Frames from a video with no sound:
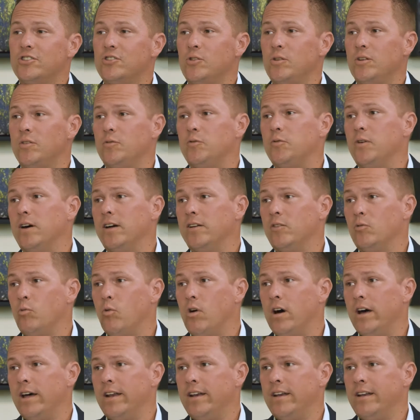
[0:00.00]
So in Fund
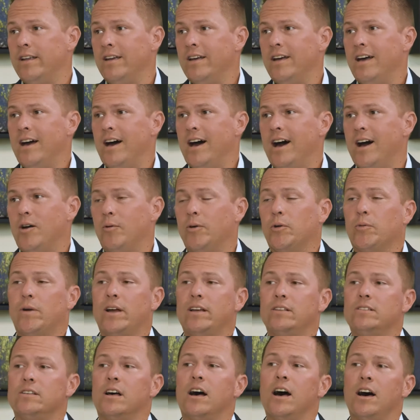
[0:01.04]
1, we
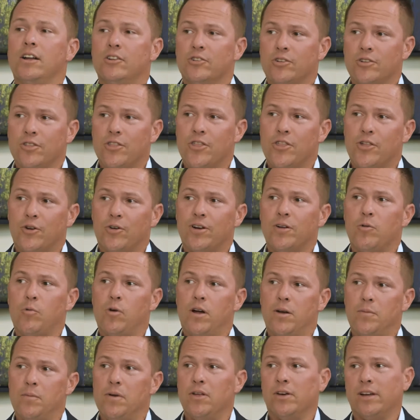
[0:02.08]
raised
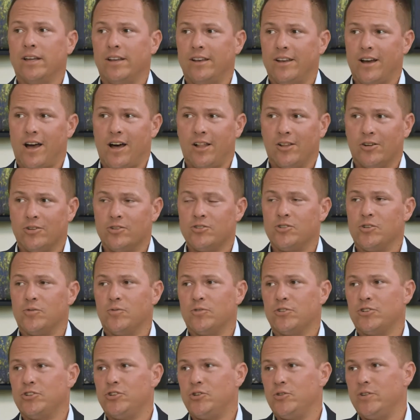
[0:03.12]
$131 million
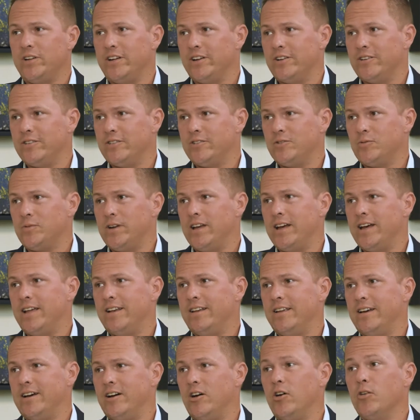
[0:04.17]
over 2 years. We
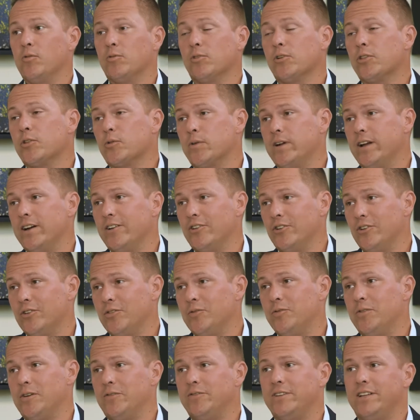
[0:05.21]
had over
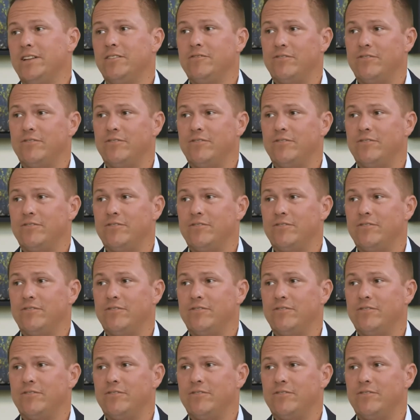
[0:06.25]
350